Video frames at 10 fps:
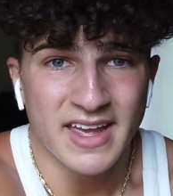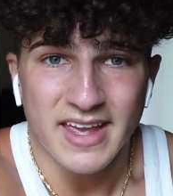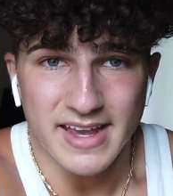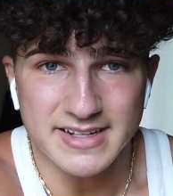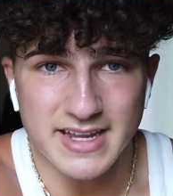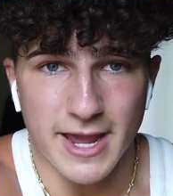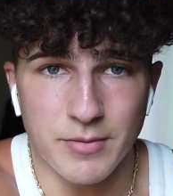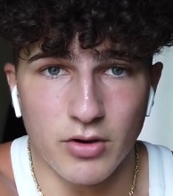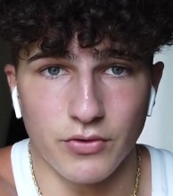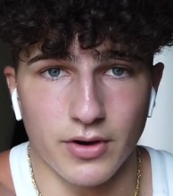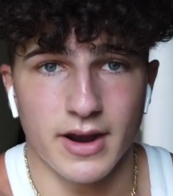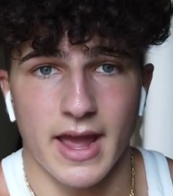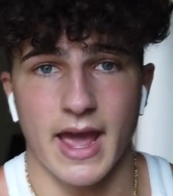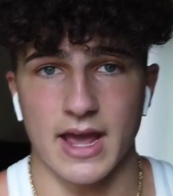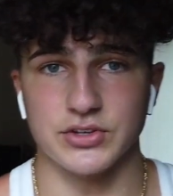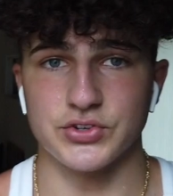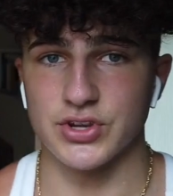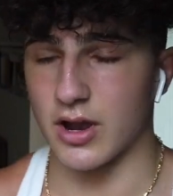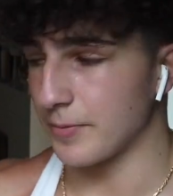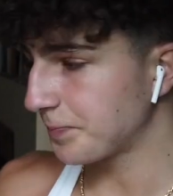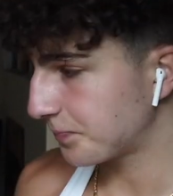it's game over, as you saw.